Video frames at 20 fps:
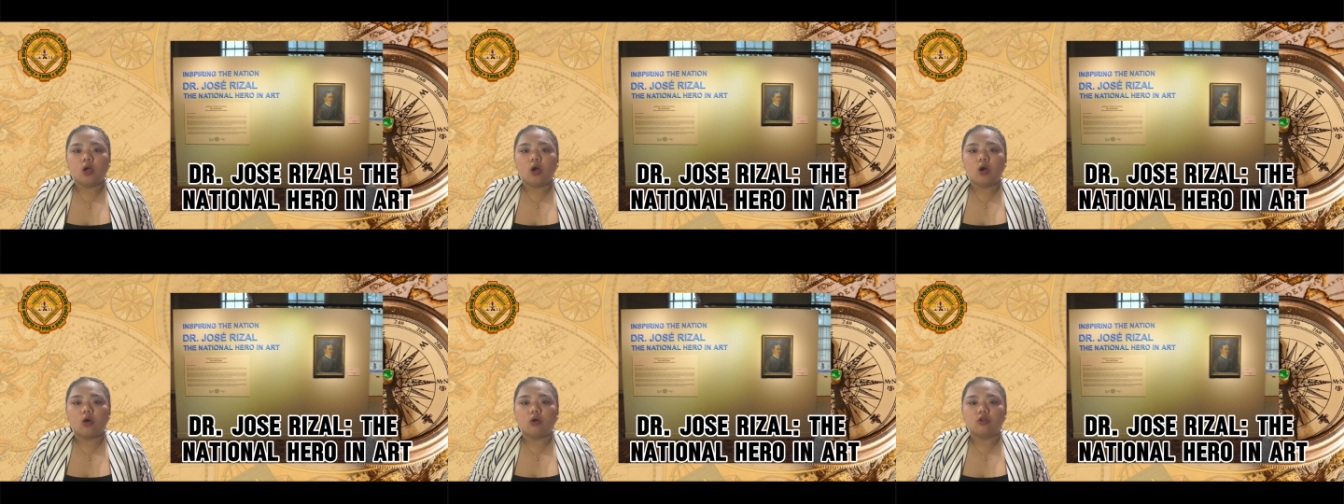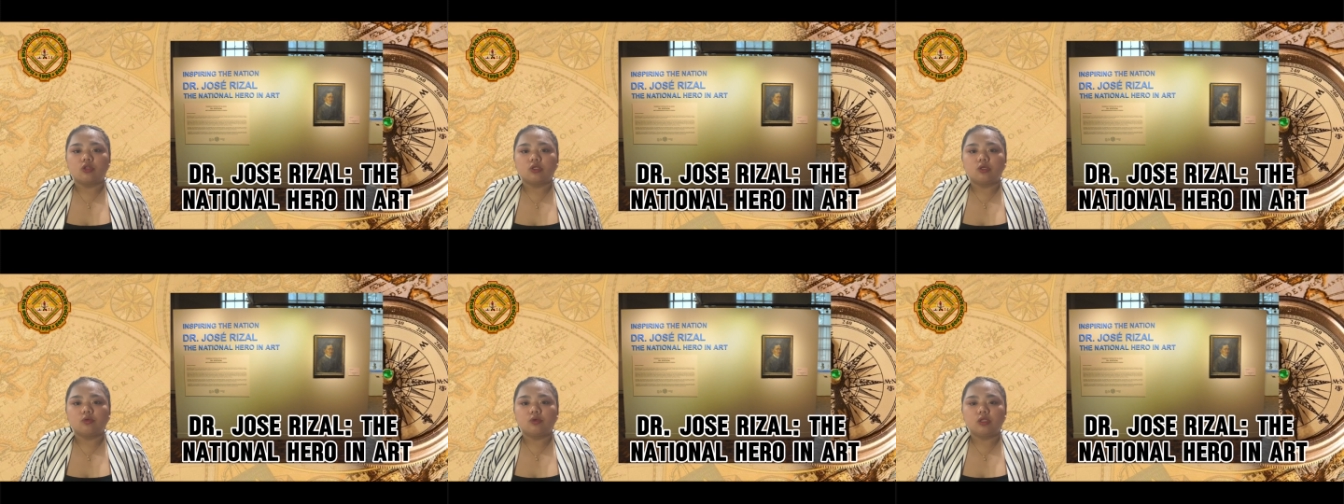
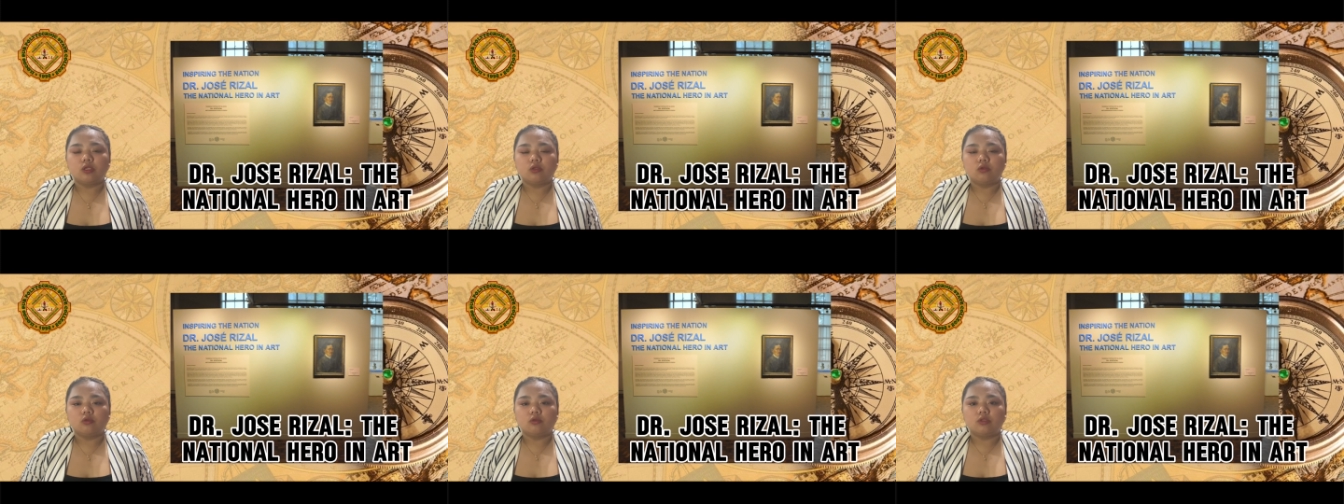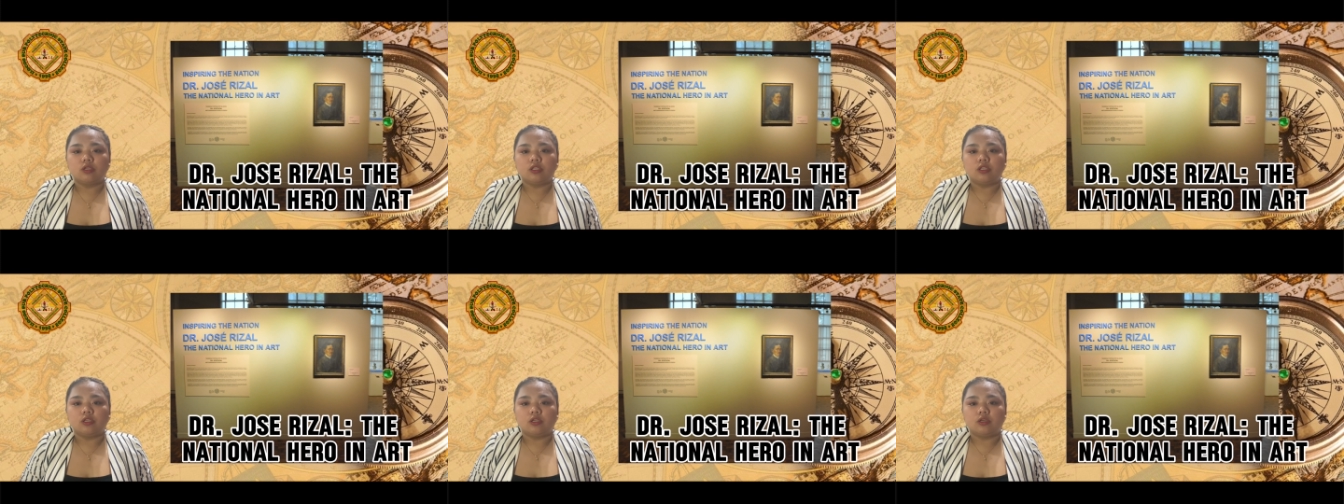Also
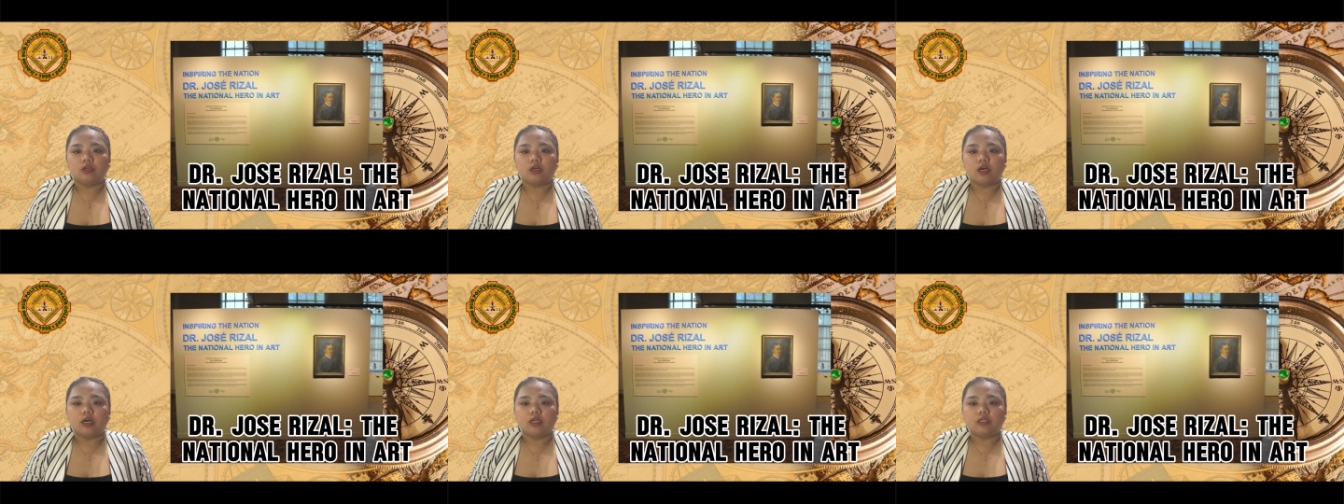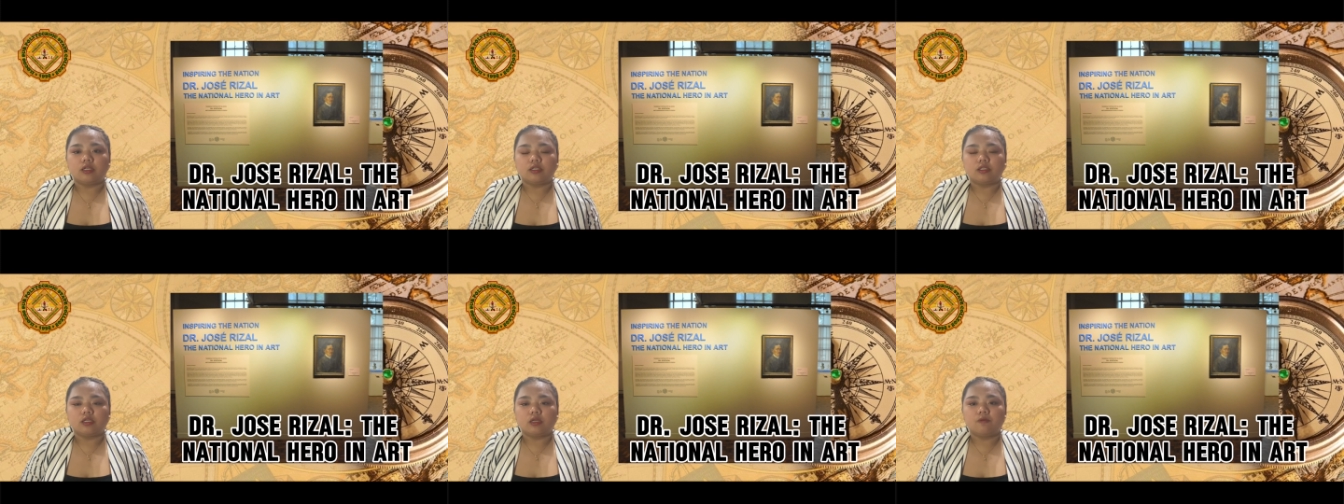included here are the
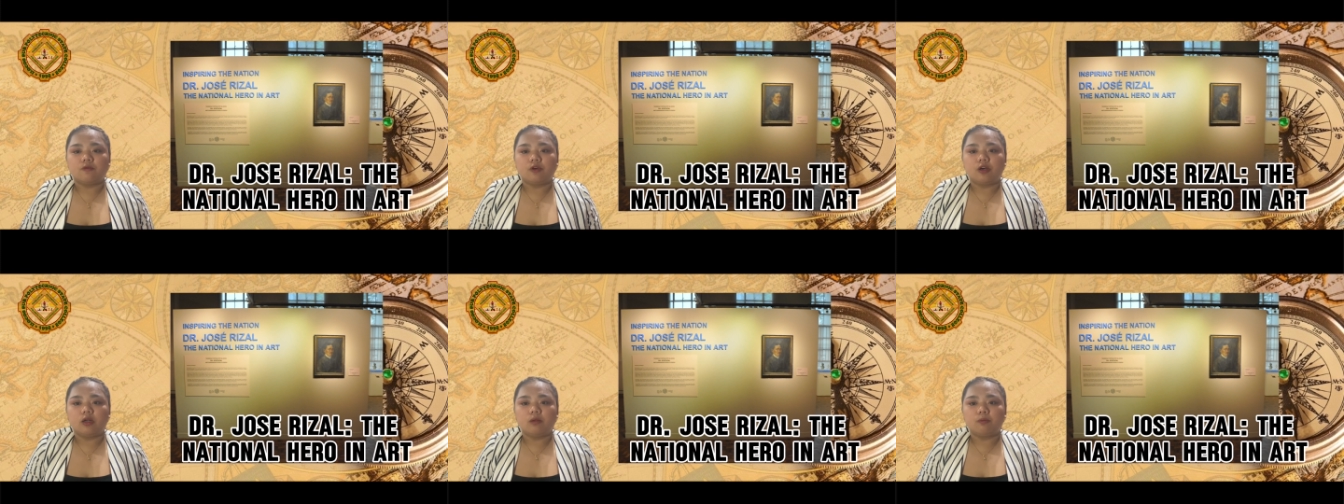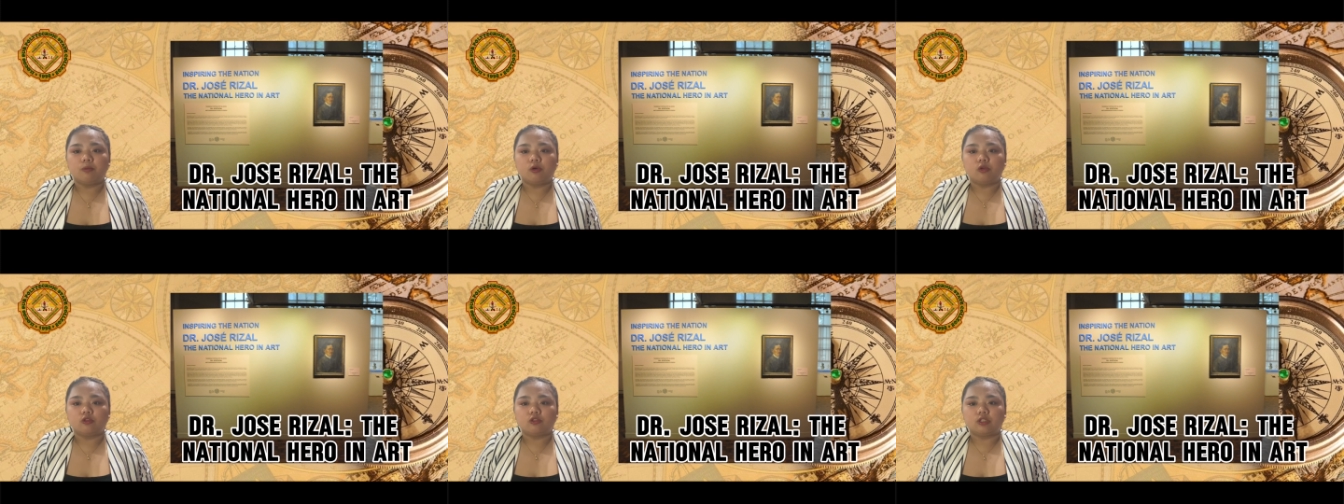several
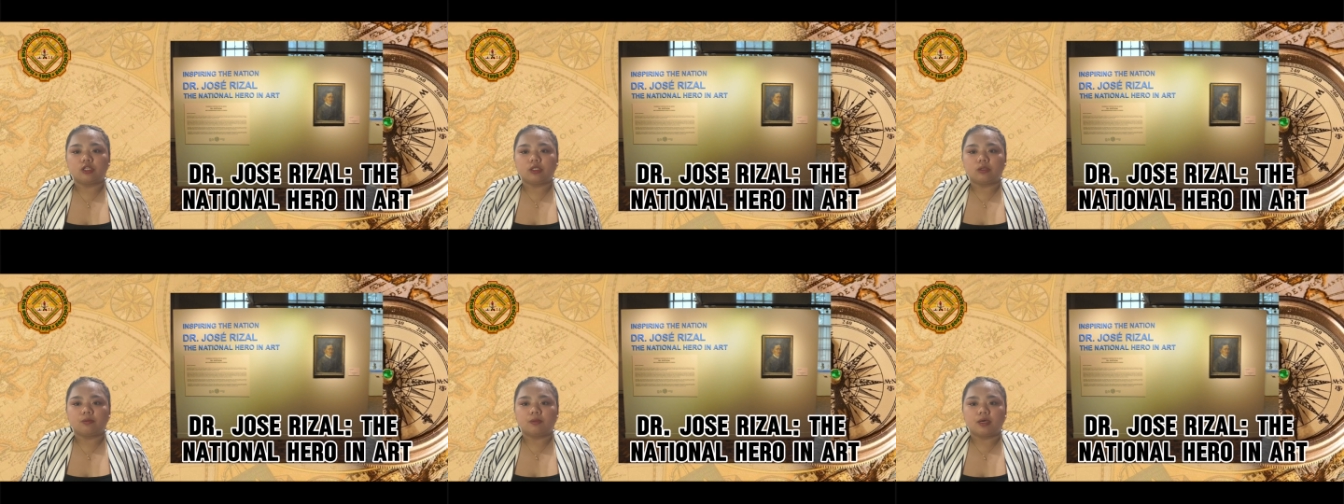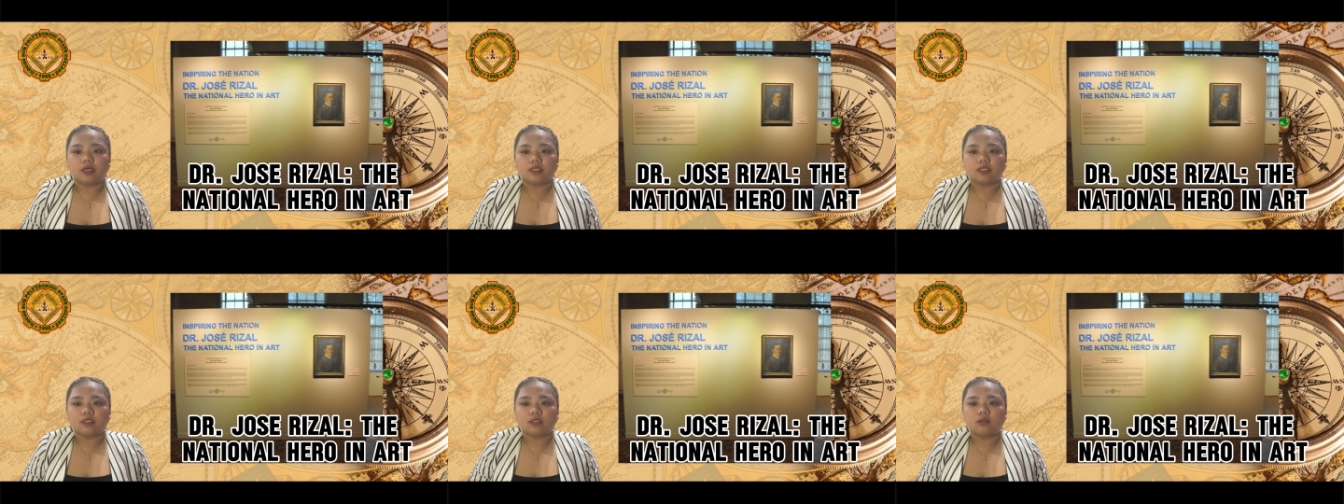portrait
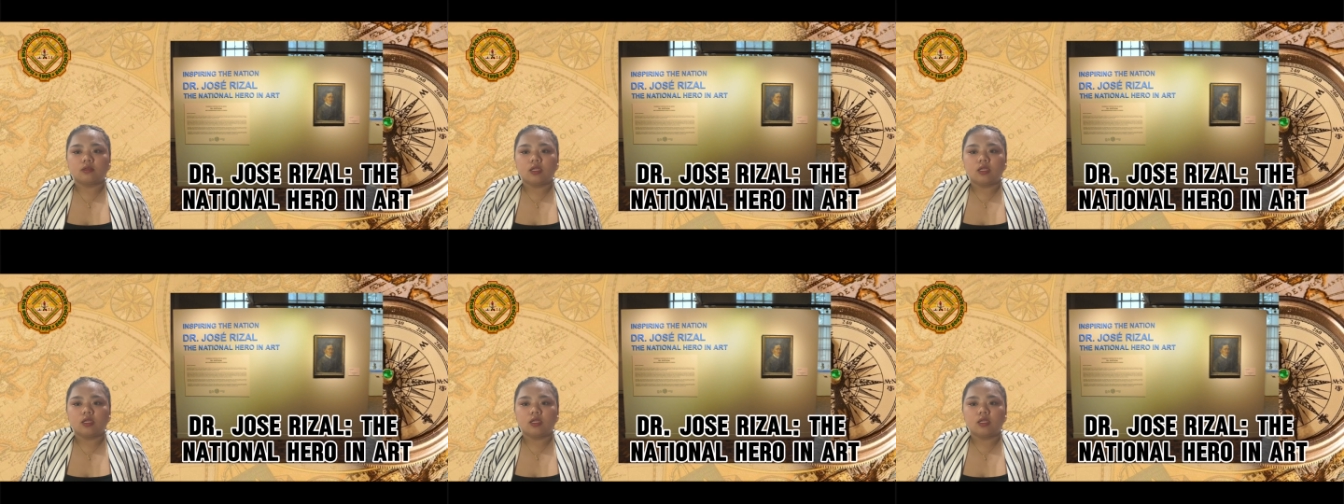busts